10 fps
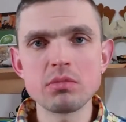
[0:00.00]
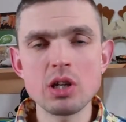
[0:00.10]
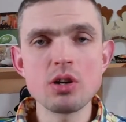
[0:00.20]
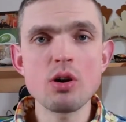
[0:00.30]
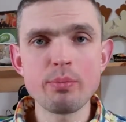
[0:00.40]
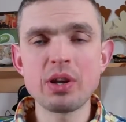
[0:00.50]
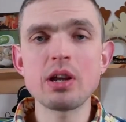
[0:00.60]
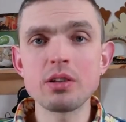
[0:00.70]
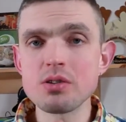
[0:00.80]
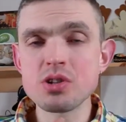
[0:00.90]
in your
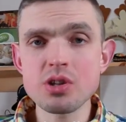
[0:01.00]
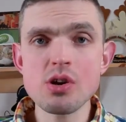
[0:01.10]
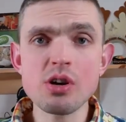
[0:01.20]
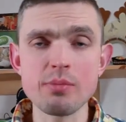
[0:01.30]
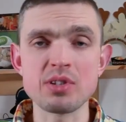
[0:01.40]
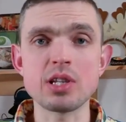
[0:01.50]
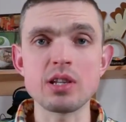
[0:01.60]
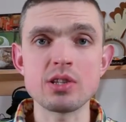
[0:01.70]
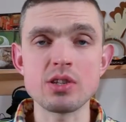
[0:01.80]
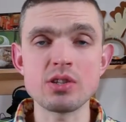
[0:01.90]
particular
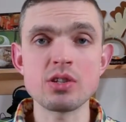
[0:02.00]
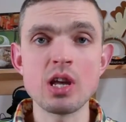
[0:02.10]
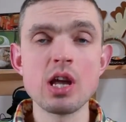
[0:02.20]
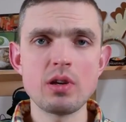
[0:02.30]
circumstances.